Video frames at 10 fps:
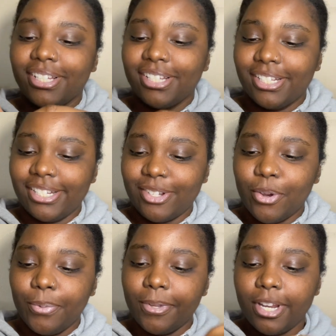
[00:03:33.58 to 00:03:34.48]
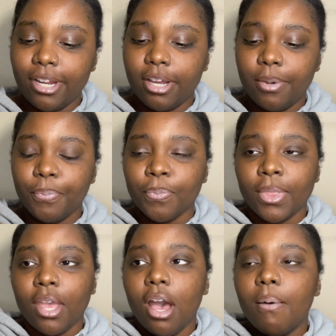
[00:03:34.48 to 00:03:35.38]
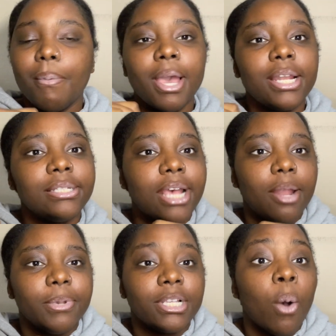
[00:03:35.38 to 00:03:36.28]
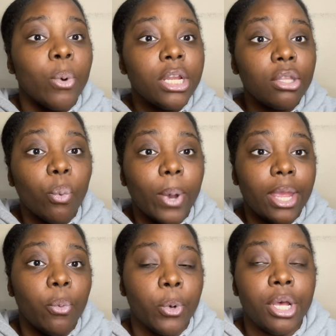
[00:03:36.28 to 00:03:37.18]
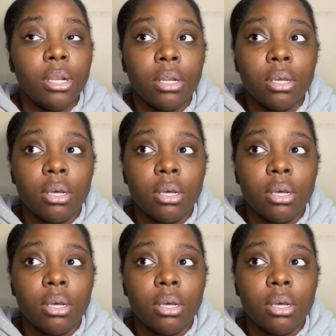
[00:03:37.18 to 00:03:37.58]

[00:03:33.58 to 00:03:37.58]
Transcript: So let's open it up. I'm kind of sad because I wanted the white one,